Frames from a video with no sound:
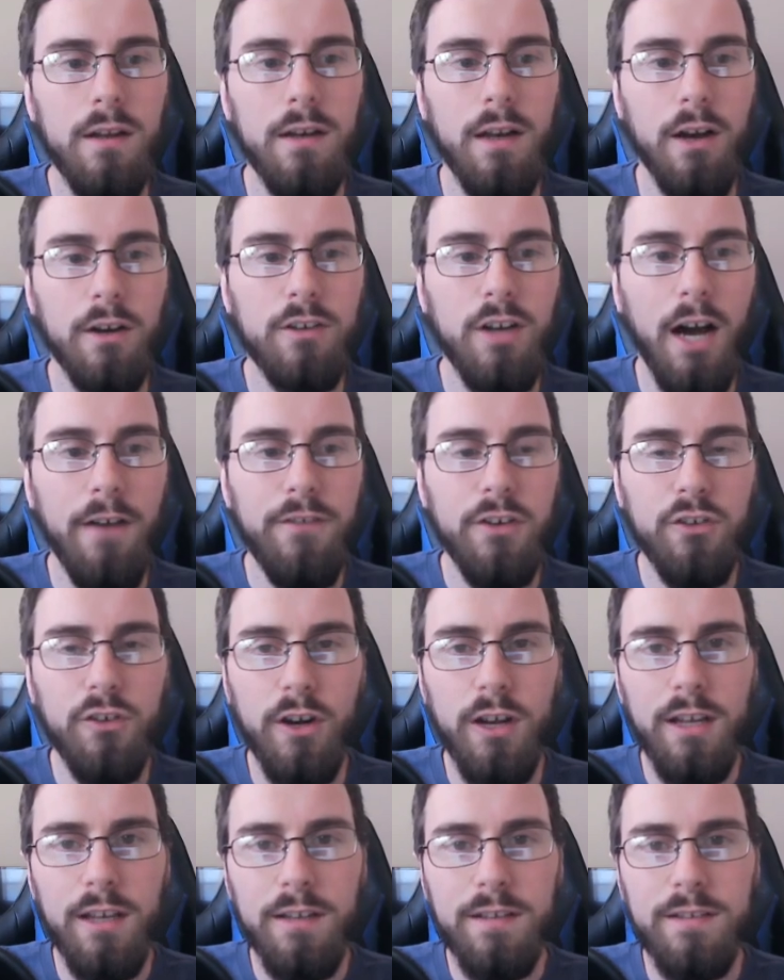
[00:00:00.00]
Now,
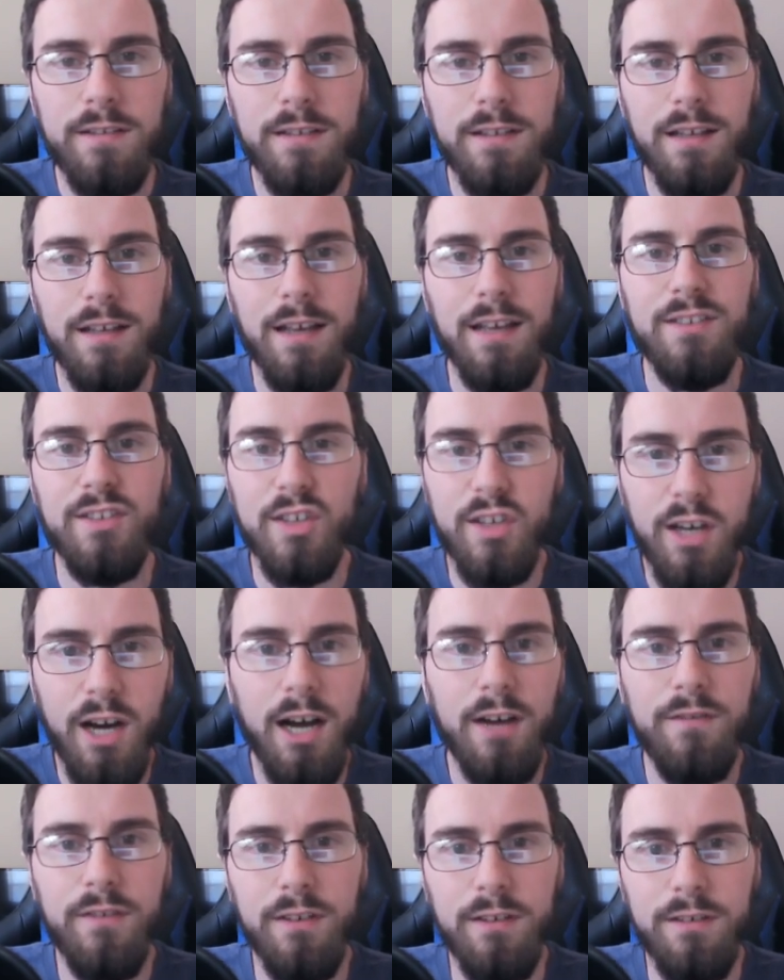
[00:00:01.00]
Cofagrigus, it's a
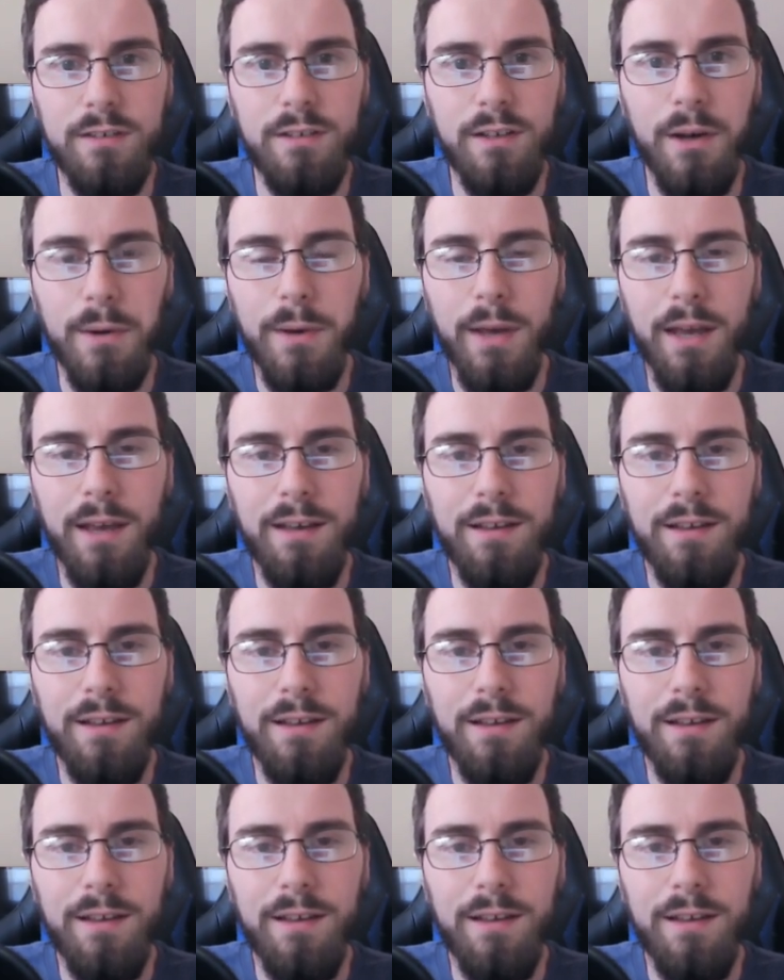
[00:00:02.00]
coffin, okay,